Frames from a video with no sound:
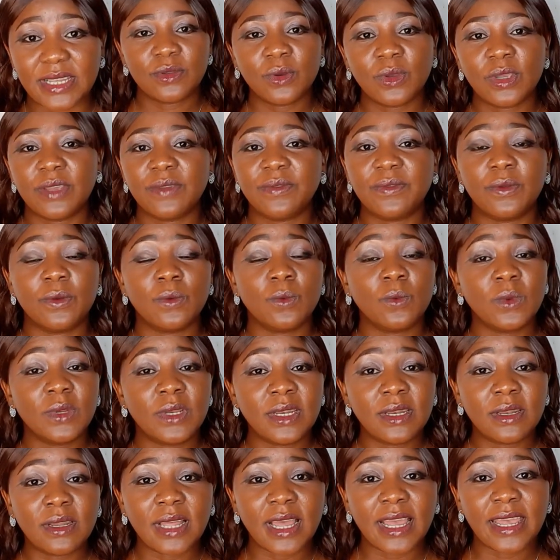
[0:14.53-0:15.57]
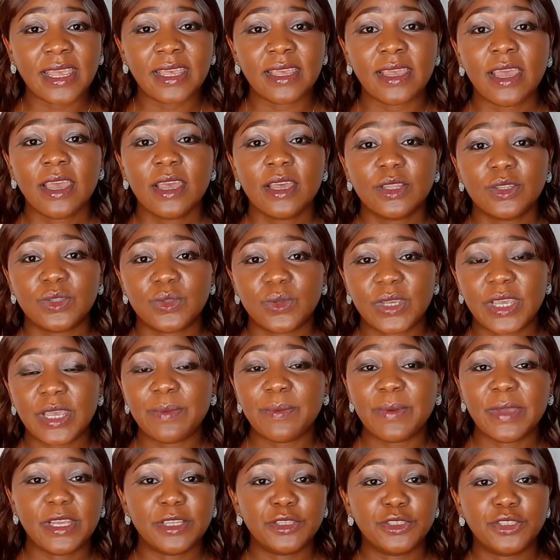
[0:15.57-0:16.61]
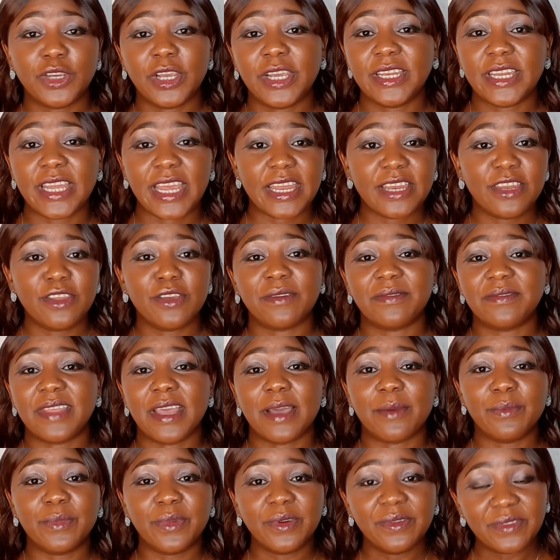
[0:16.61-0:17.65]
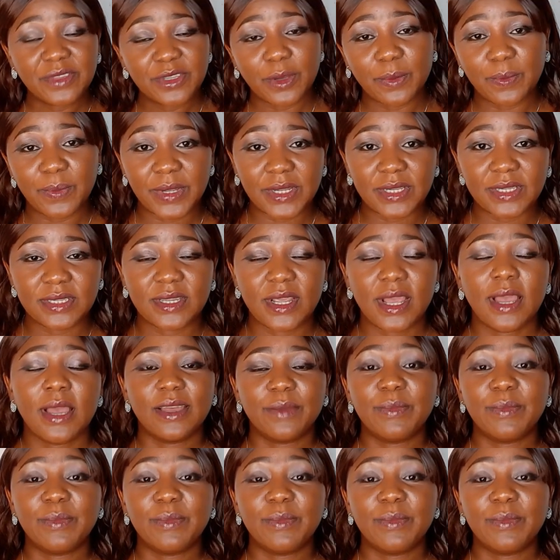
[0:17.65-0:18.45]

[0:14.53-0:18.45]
So if you would like to keep enjoying any of the above topics,